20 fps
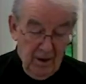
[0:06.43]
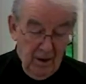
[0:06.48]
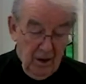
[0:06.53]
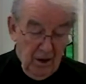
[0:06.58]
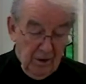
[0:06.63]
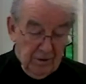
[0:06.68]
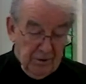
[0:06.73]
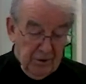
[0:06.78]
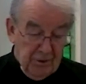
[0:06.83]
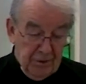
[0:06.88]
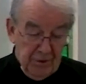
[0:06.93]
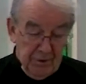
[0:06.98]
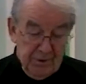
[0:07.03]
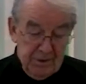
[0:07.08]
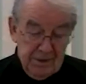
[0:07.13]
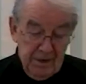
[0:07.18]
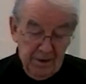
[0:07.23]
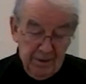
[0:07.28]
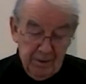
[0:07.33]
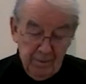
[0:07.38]
On the third
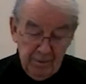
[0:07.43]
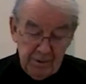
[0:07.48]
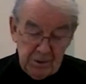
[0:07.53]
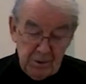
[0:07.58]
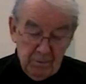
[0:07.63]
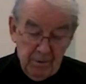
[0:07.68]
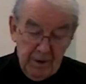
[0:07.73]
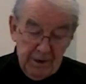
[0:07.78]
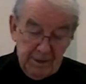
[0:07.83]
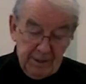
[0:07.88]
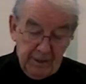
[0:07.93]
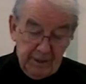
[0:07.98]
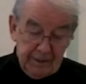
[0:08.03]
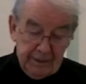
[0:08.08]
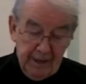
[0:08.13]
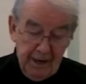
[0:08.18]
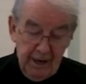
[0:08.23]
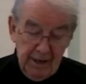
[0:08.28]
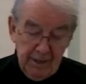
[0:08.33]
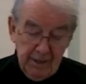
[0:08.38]
day there was a wedding at
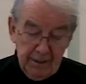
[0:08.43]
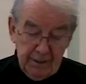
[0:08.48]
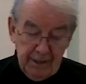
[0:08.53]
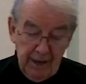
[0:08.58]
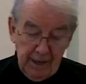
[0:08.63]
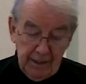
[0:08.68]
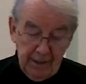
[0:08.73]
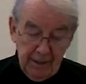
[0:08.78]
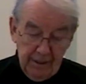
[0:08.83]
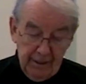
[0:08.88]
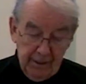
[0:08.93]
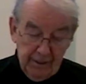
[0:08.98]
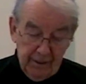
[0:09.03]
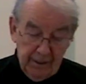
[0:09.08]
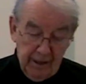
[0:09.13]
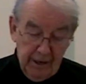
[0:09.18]
Cana in Galilee,